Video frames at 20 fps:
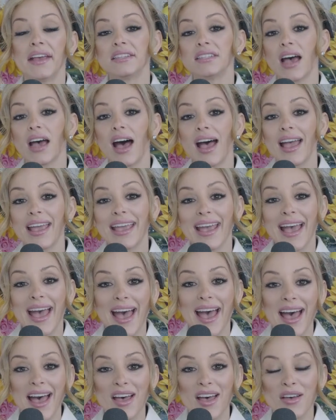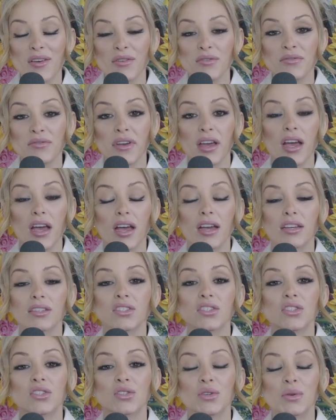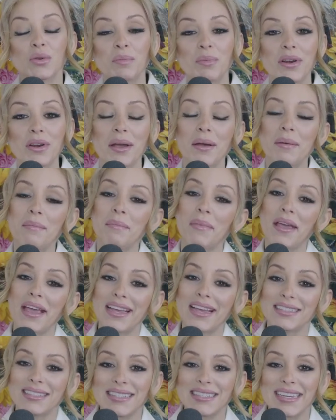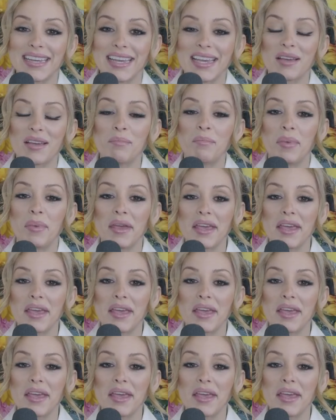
And I have a super amazing,